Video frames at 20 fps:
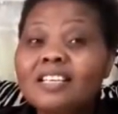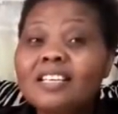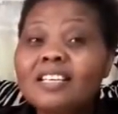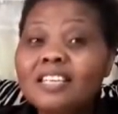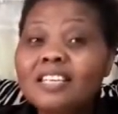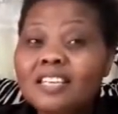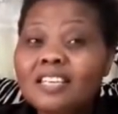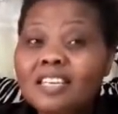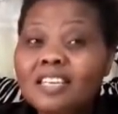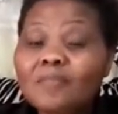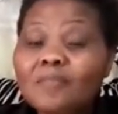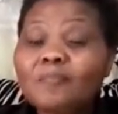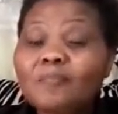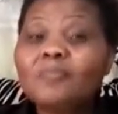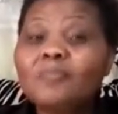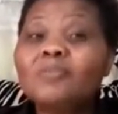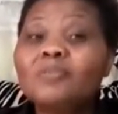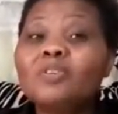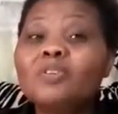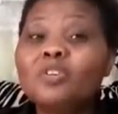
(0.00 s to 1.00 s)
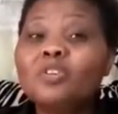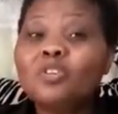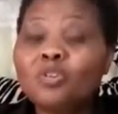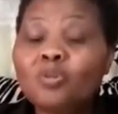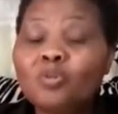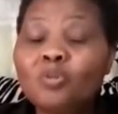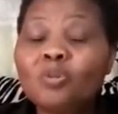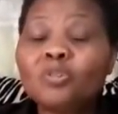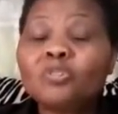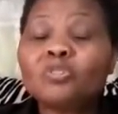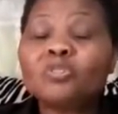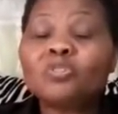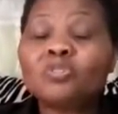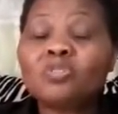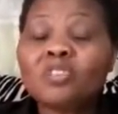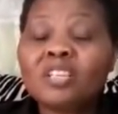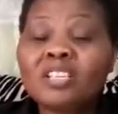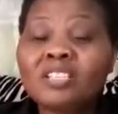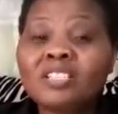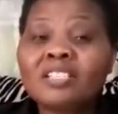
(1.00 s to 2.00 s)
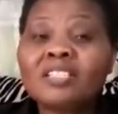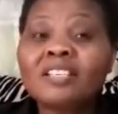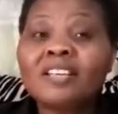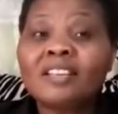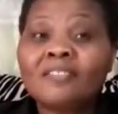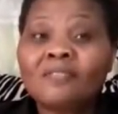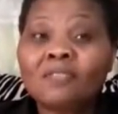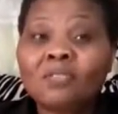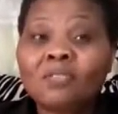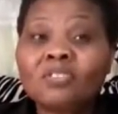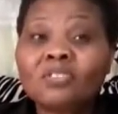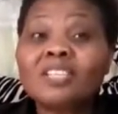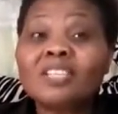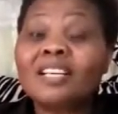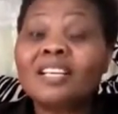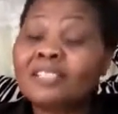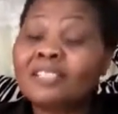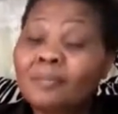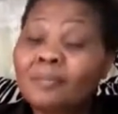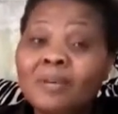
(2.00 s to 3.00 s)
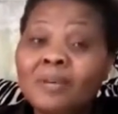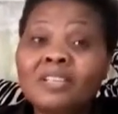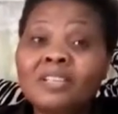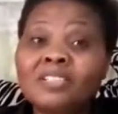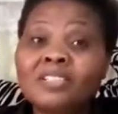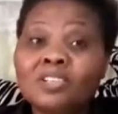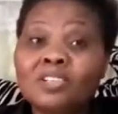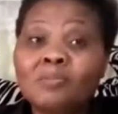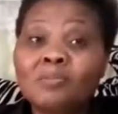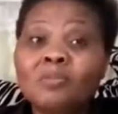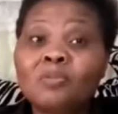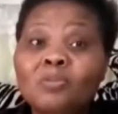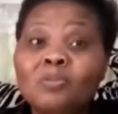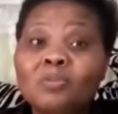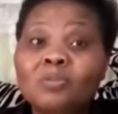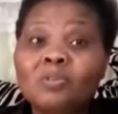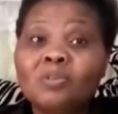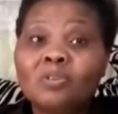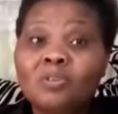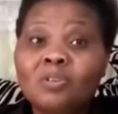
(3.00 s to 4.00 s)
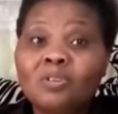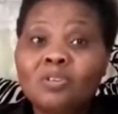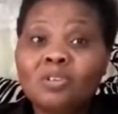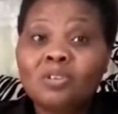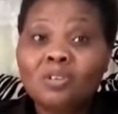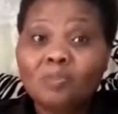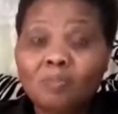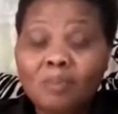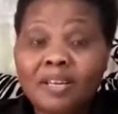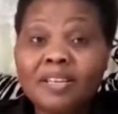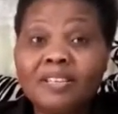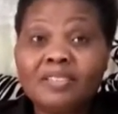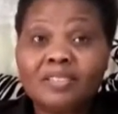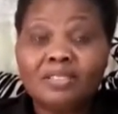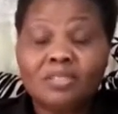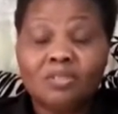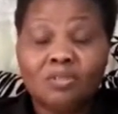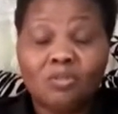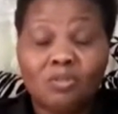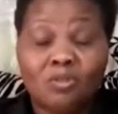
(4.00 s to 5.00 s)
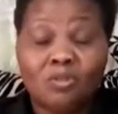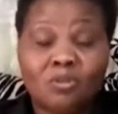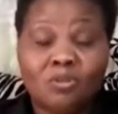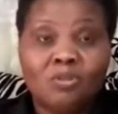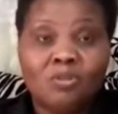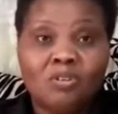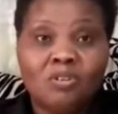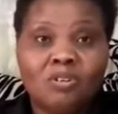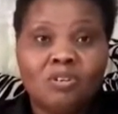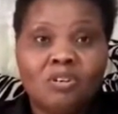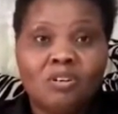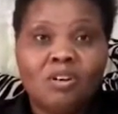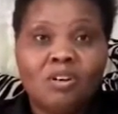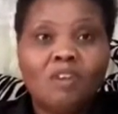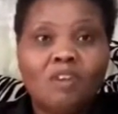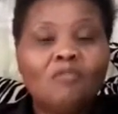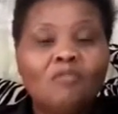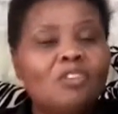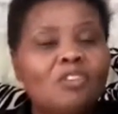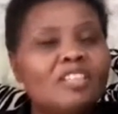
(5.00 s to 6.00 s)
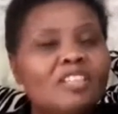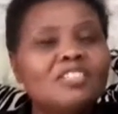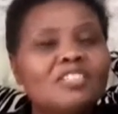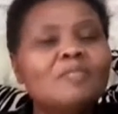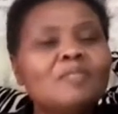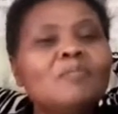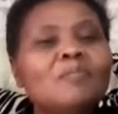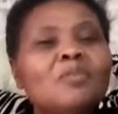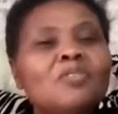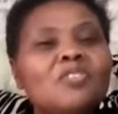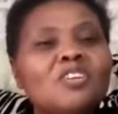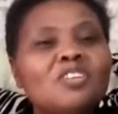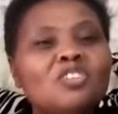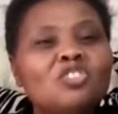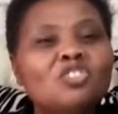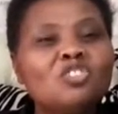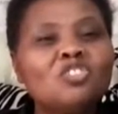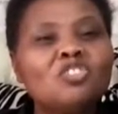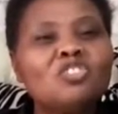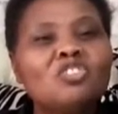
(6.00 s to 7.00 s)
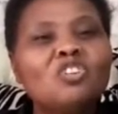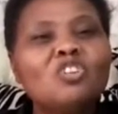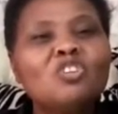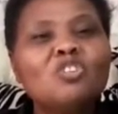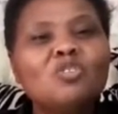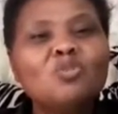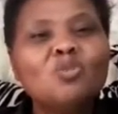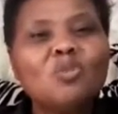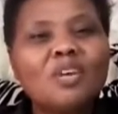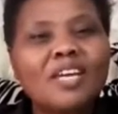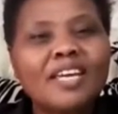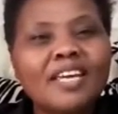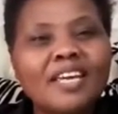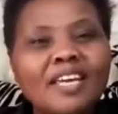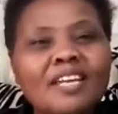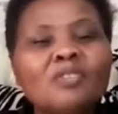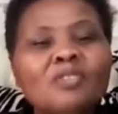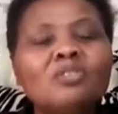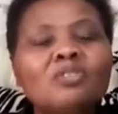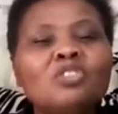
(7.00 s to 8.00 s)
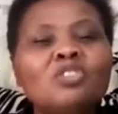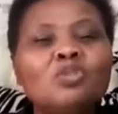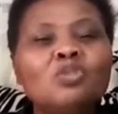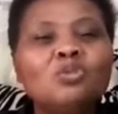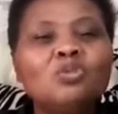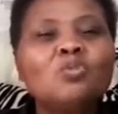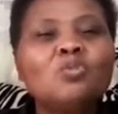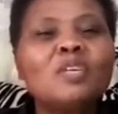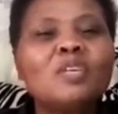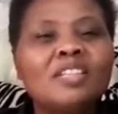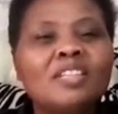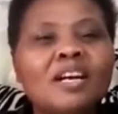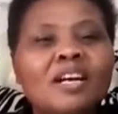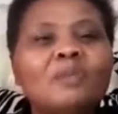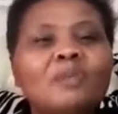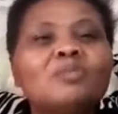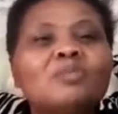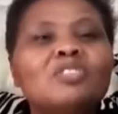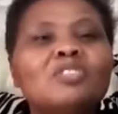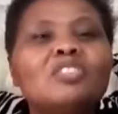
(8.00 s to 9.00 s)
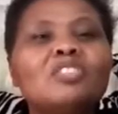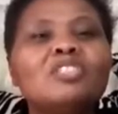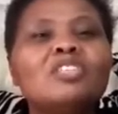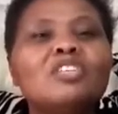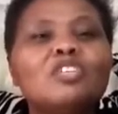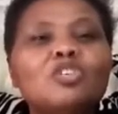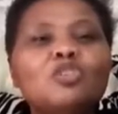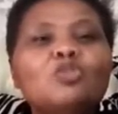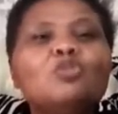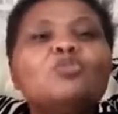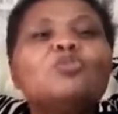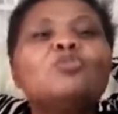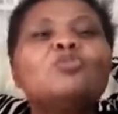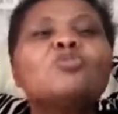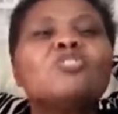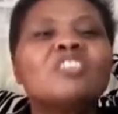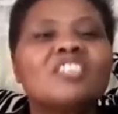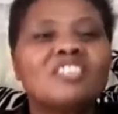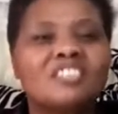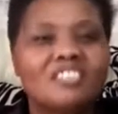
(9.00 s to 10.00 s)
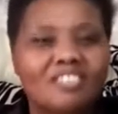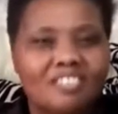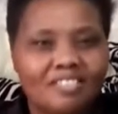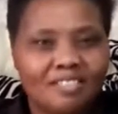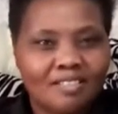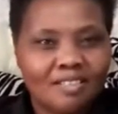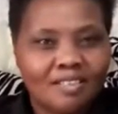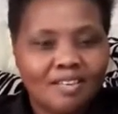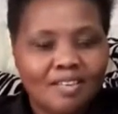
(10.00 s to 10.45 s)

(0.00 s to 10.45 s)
keep your stress levels at a manageable place, you know, for the simple reason you cannot do without you stress.